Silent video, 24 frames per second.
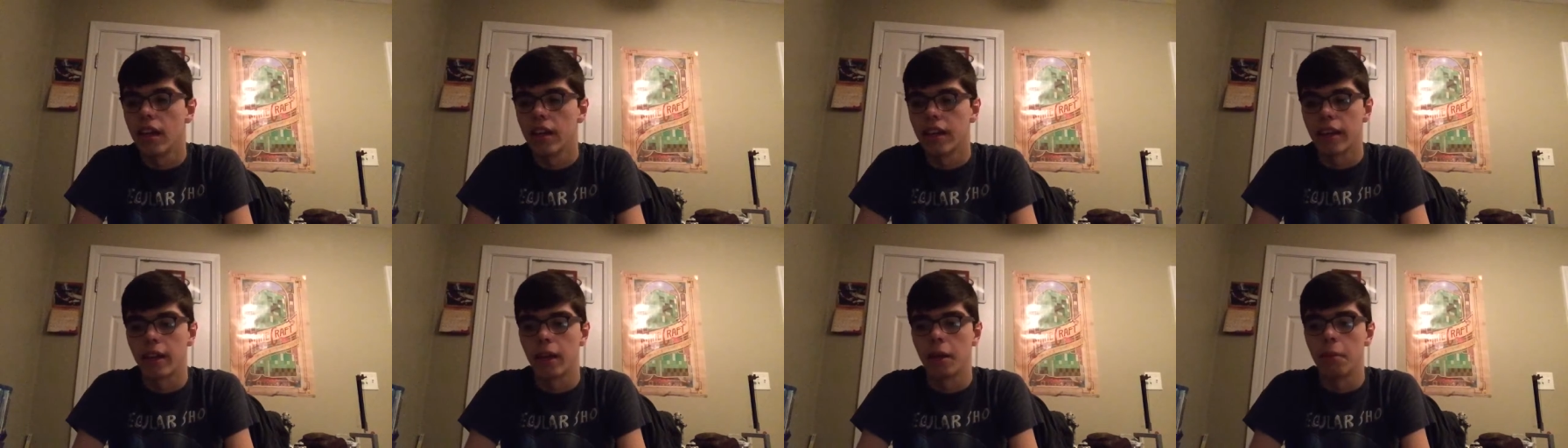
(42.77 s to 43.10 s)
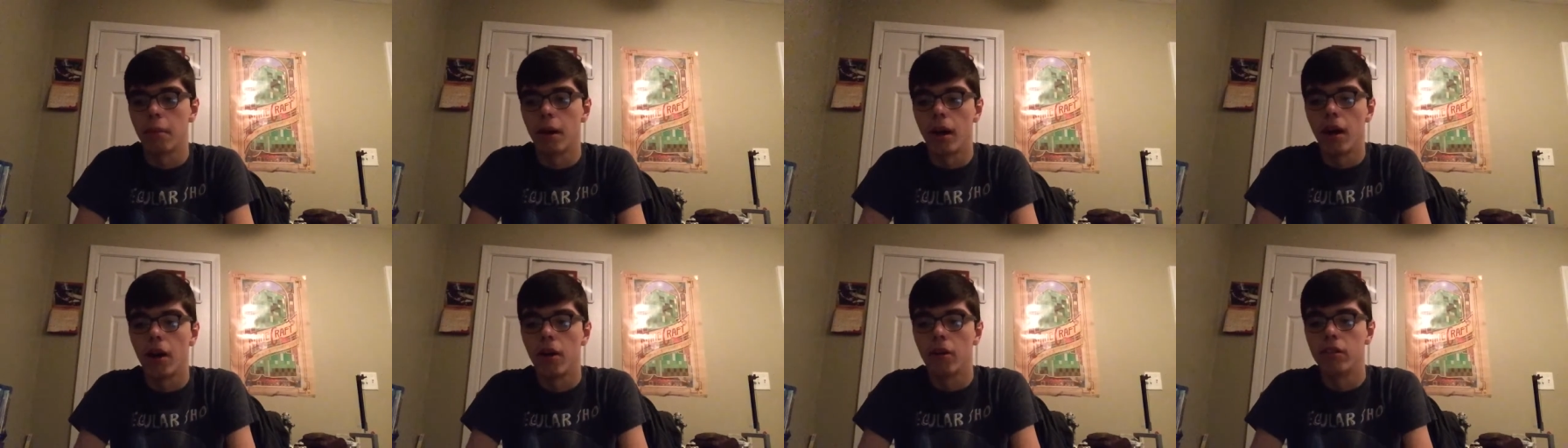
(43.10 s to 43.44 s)
came
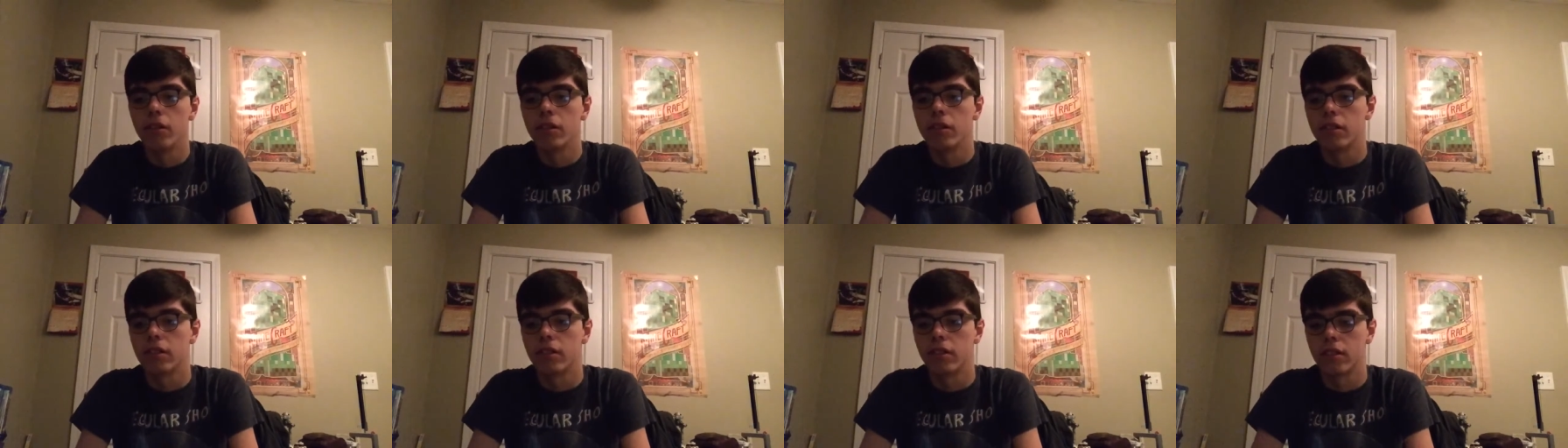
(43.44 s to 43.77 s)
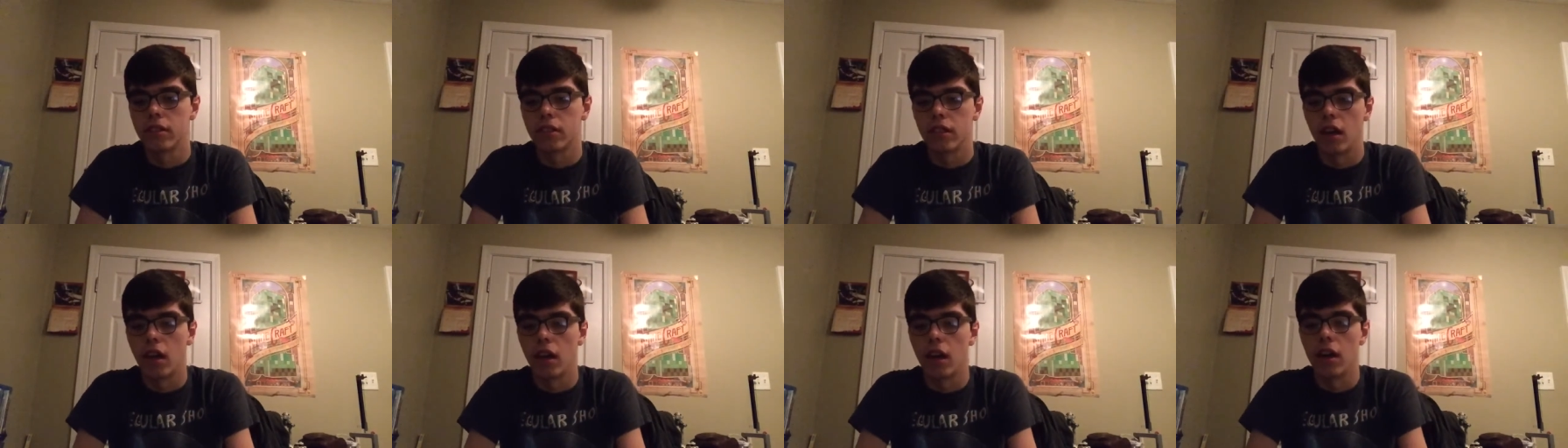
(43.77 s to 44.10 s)
out
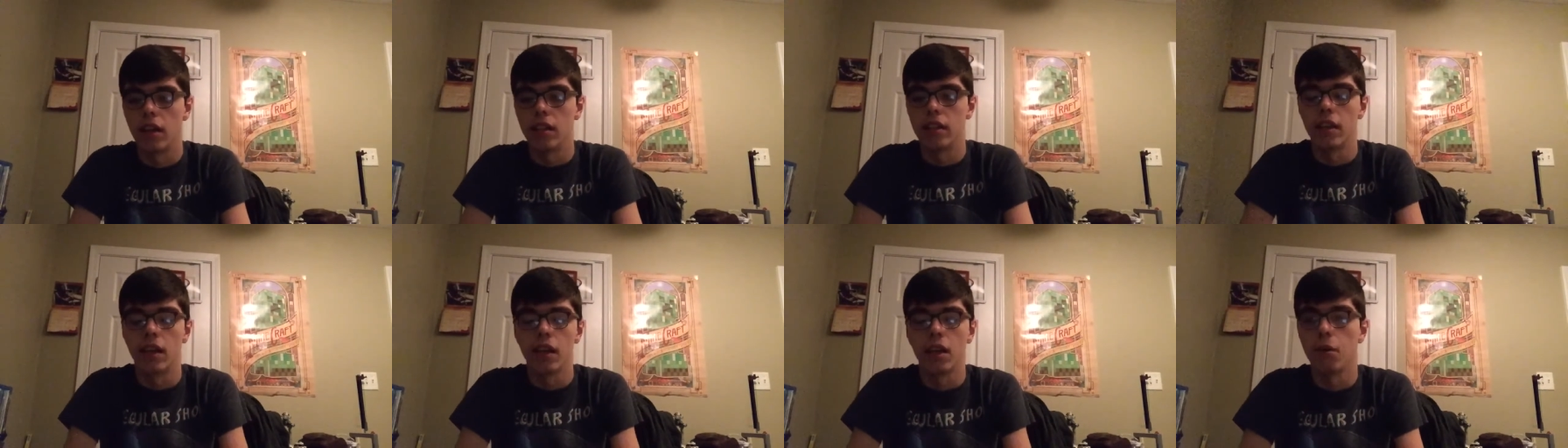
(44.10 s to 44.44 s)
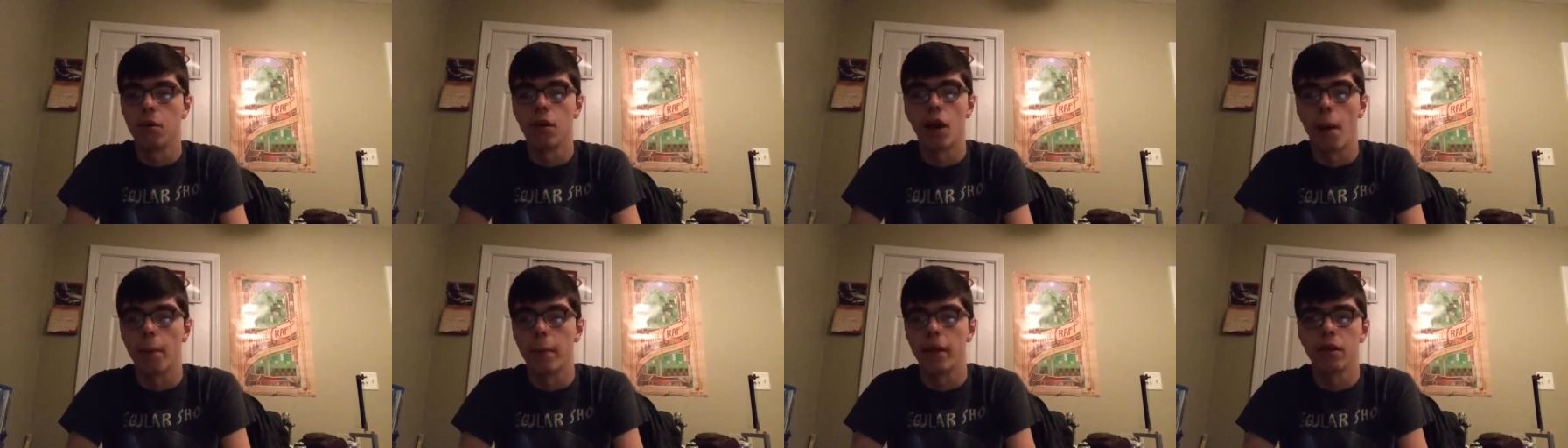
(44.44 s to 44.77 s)
on, it
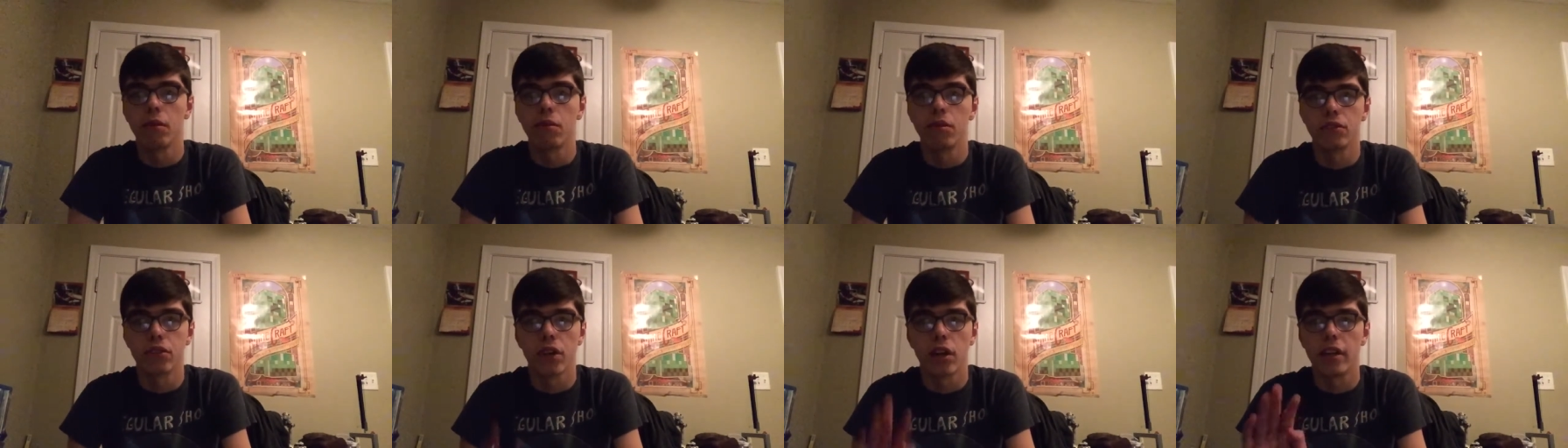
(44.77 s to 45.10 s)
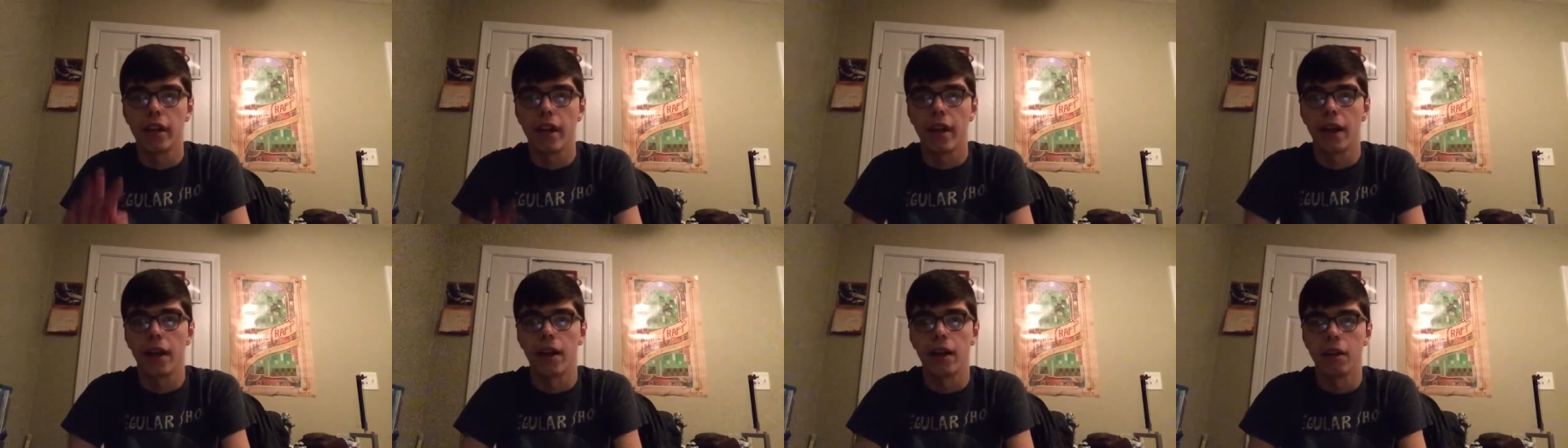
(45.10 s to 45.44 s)

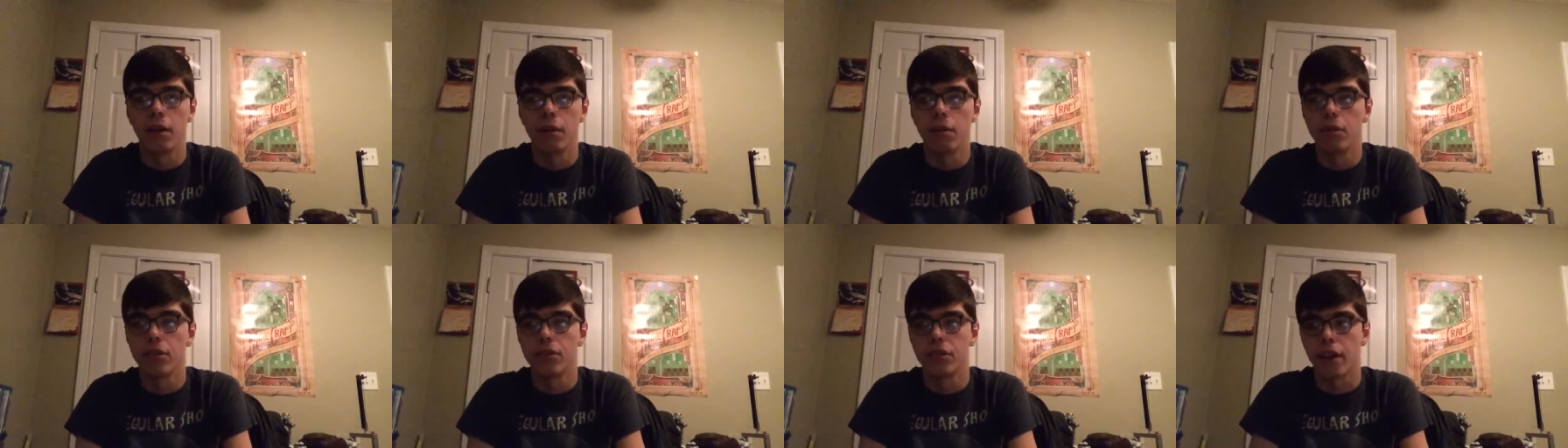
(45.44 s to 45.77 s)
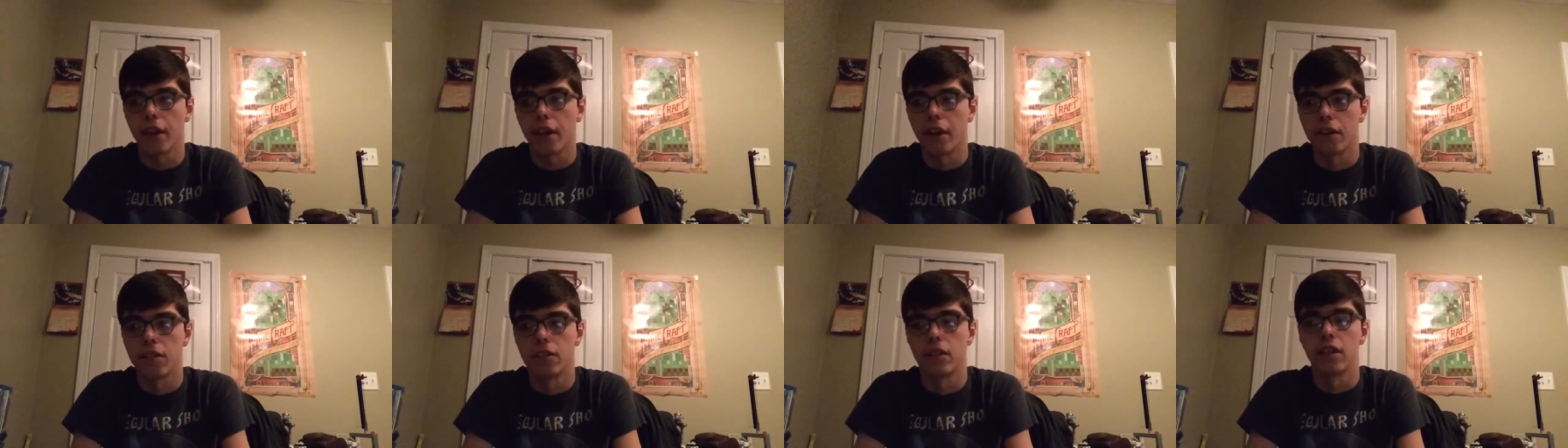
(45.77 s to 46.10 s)
was
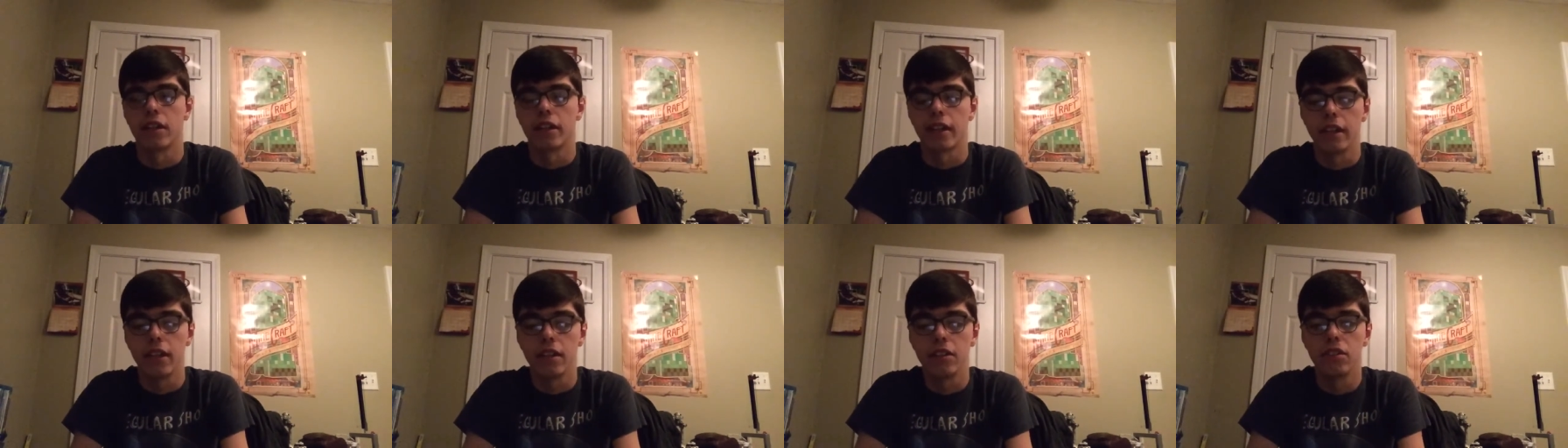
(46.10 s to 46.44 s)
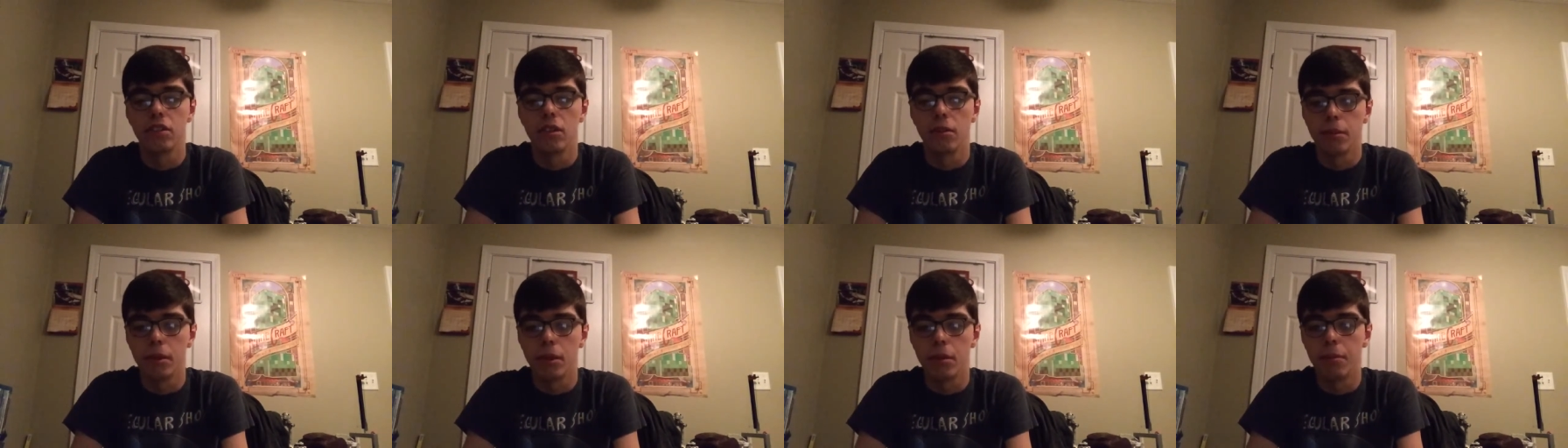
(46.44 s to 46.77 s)
aired on Kids
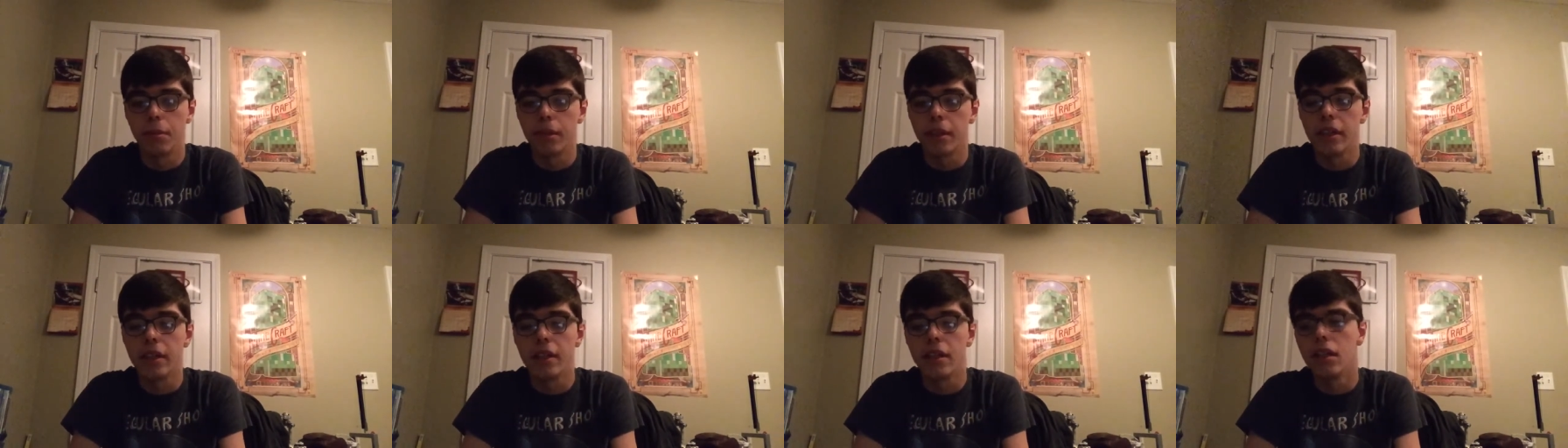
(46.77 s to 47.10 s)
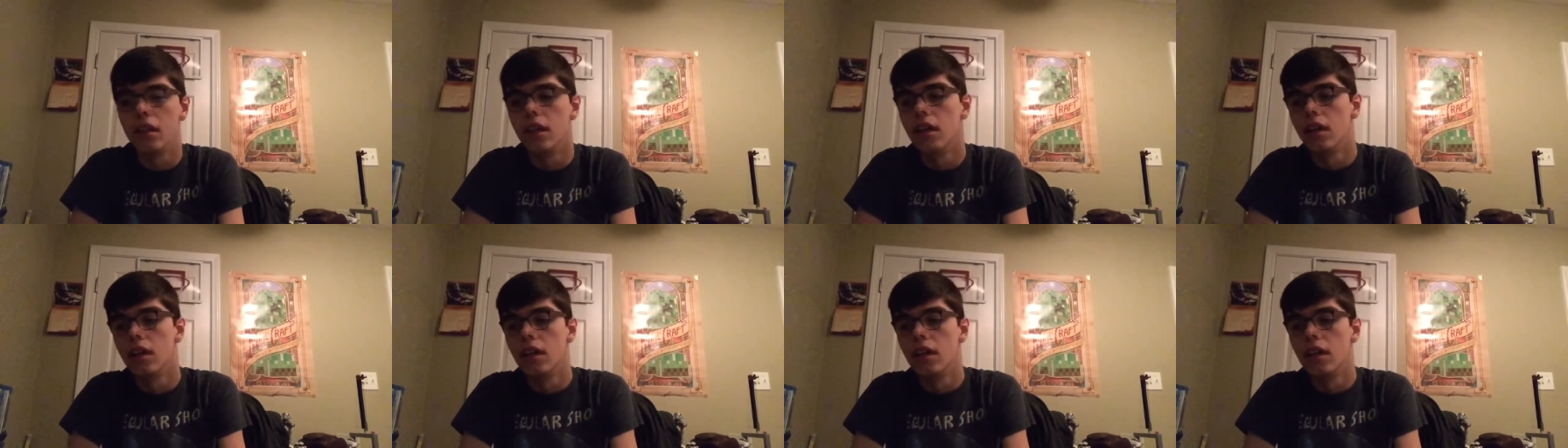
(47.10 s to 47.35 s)
WB,